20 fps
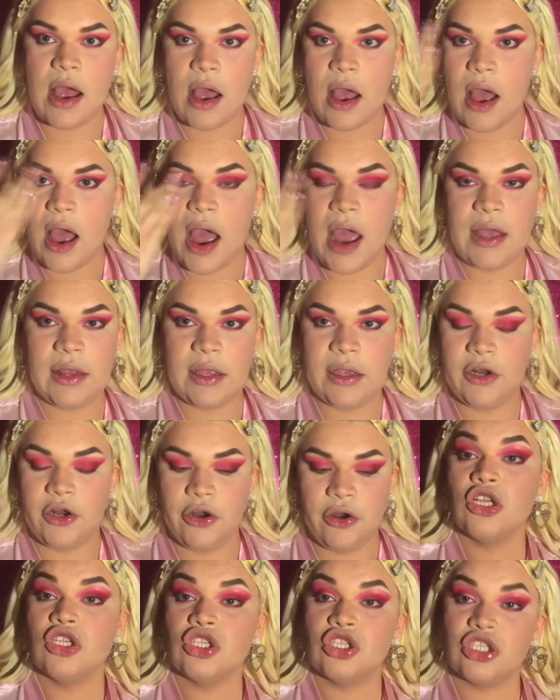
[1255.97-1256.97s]

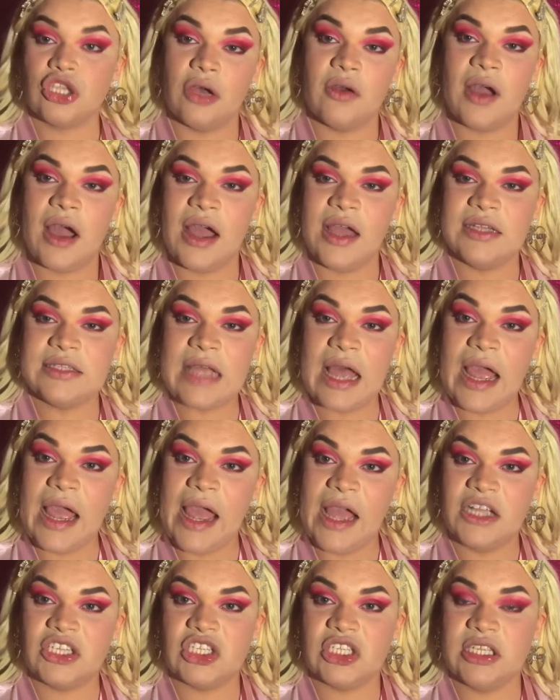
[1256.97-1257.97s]
eyeliner. So guys, I
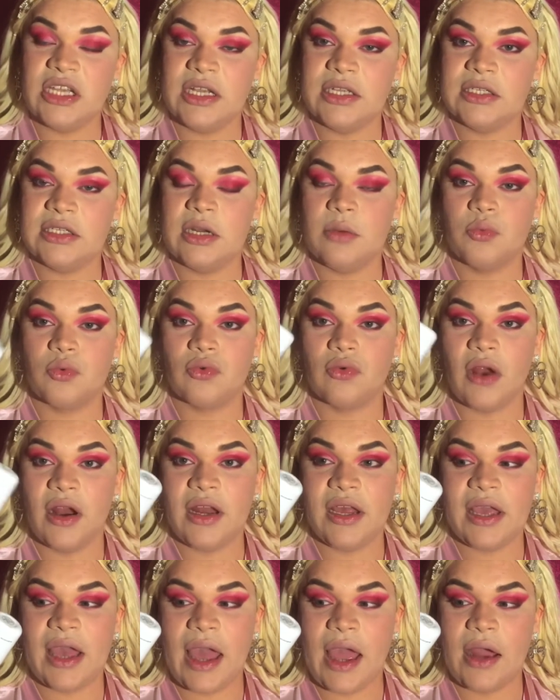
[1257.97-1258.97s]
actually ended up
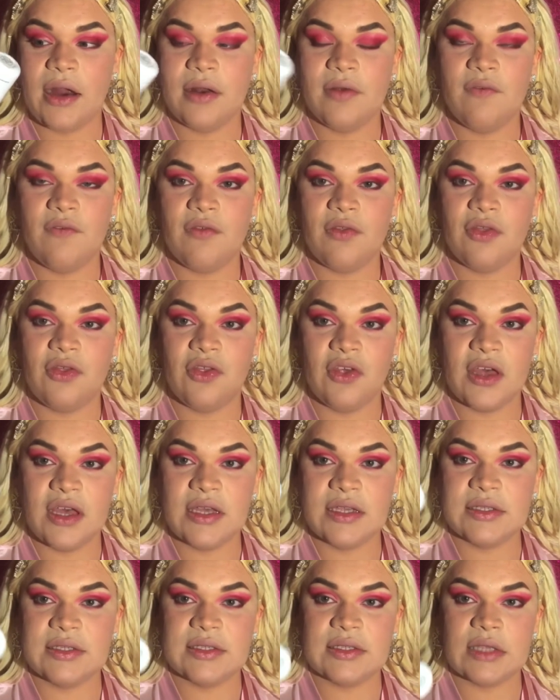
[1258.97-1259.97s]
running out of
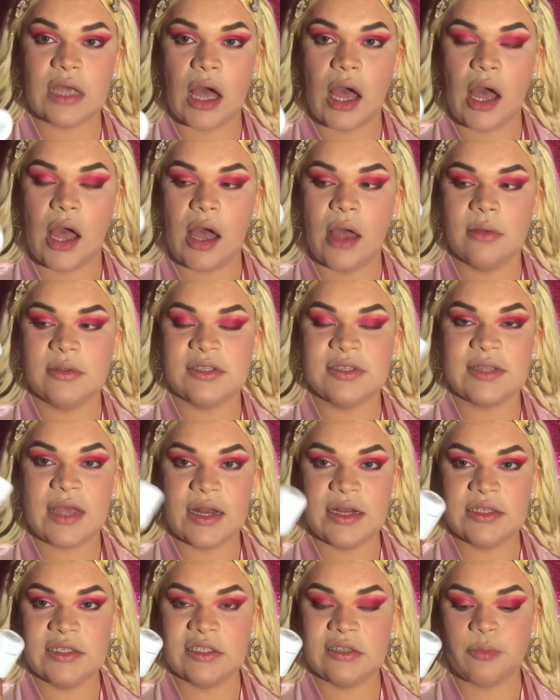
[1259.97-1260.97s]
this
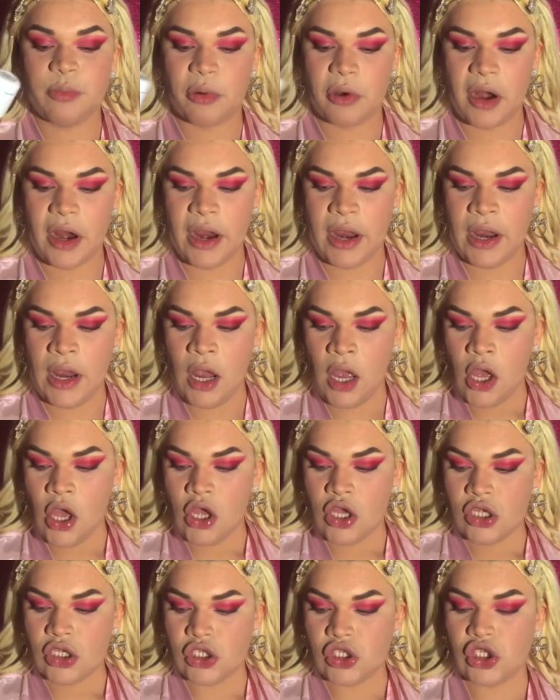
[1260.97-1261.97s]
setting spray,
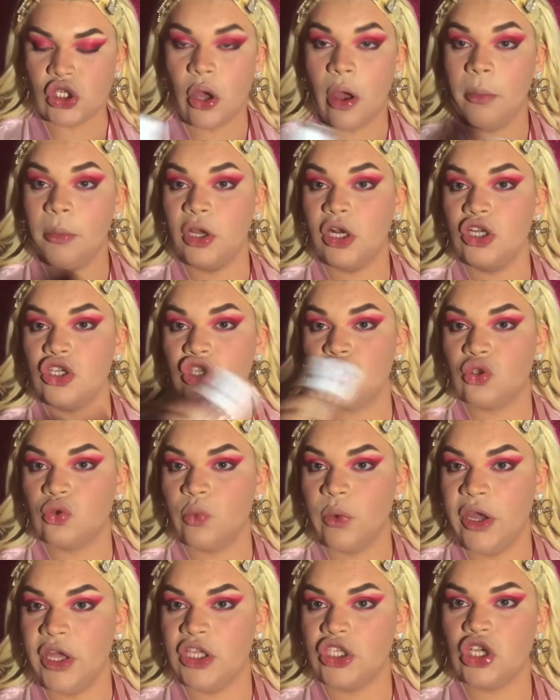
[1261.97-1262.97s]
so I'm gonna
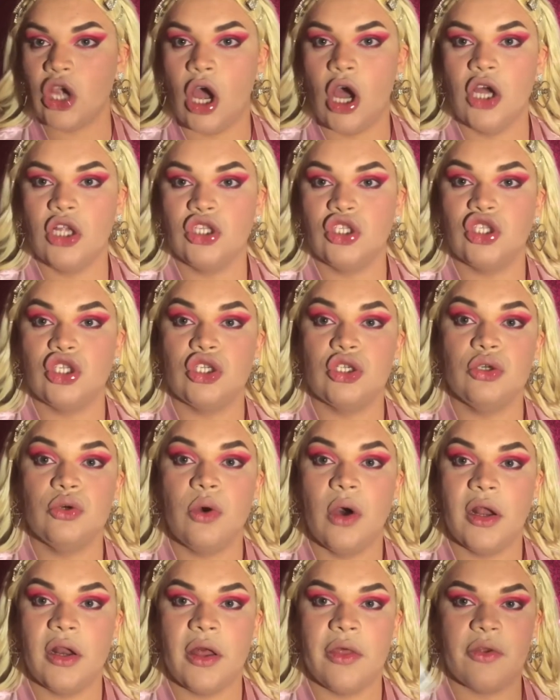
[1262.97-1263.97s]
switch on to another